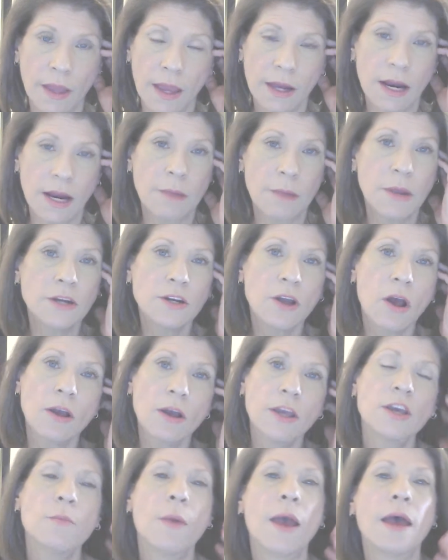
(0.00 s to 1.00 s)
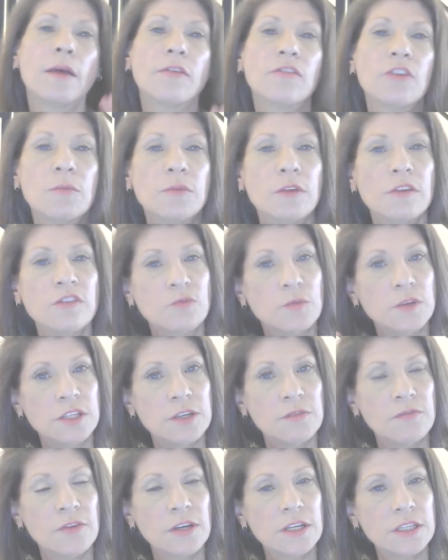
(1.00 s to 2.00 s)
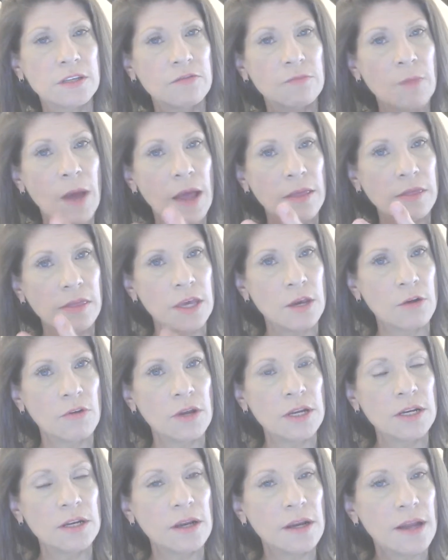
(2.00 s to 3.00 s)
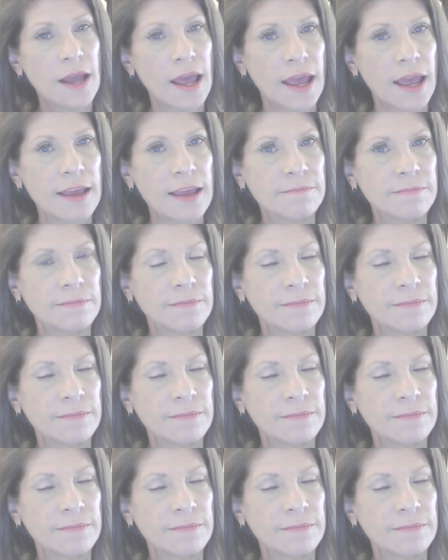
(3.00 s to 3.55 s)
And I'm not talking about some of the specifics of my theory today.